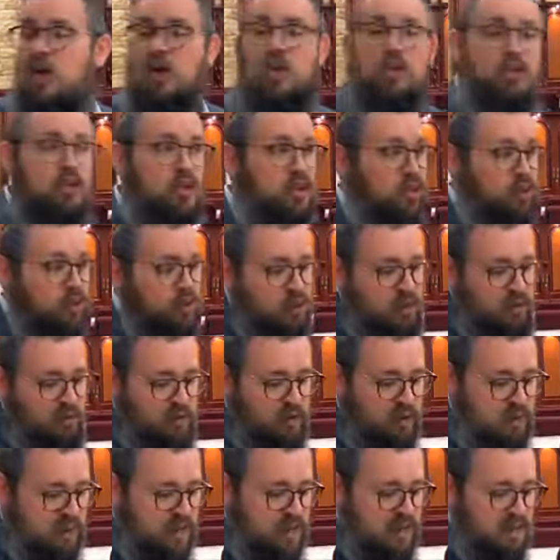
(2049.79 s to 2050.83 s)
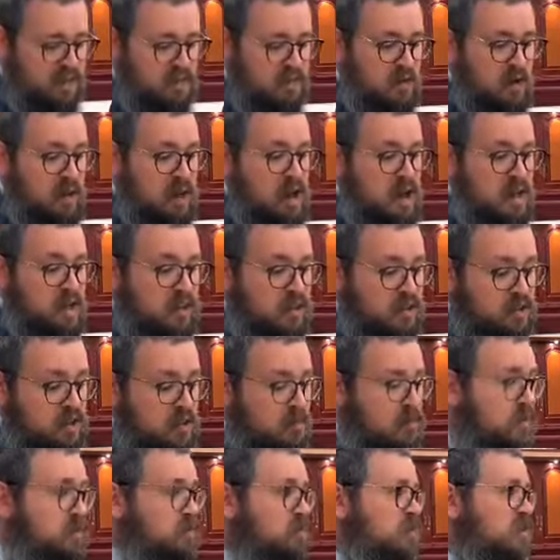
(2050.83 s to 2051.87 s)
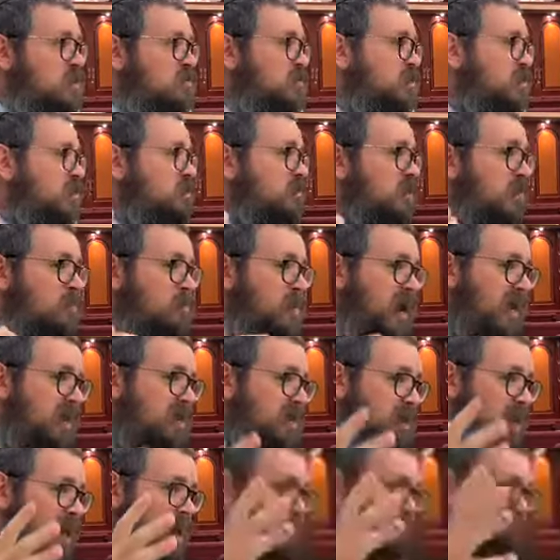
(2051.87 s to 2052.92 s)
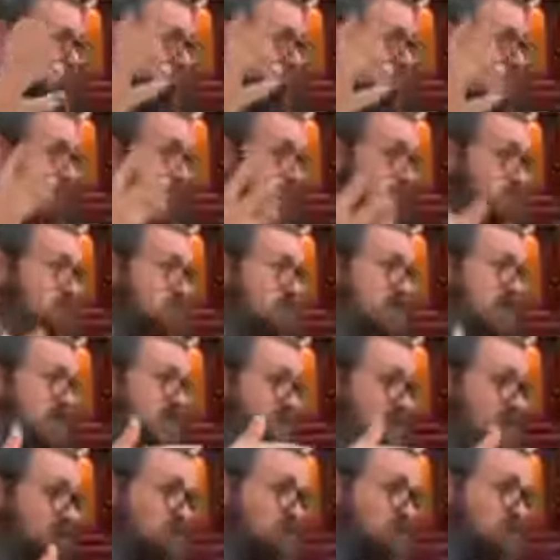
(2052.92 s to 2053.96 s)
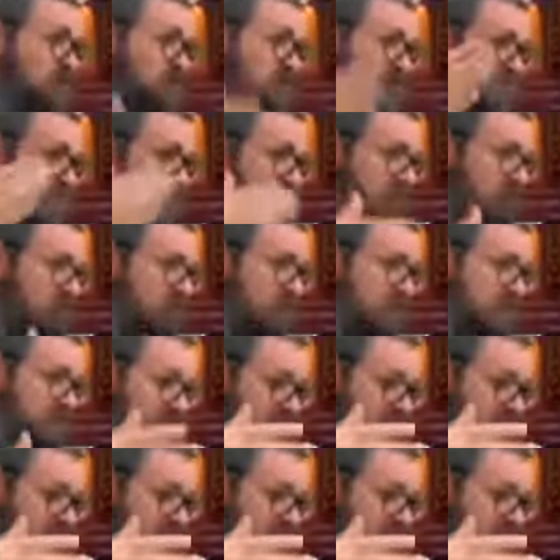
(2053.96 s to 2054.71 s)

So there are two different things. There's the mitzvahs of Lamaila, the Eibusher's mitzvahs that he gives us, that sanctifies.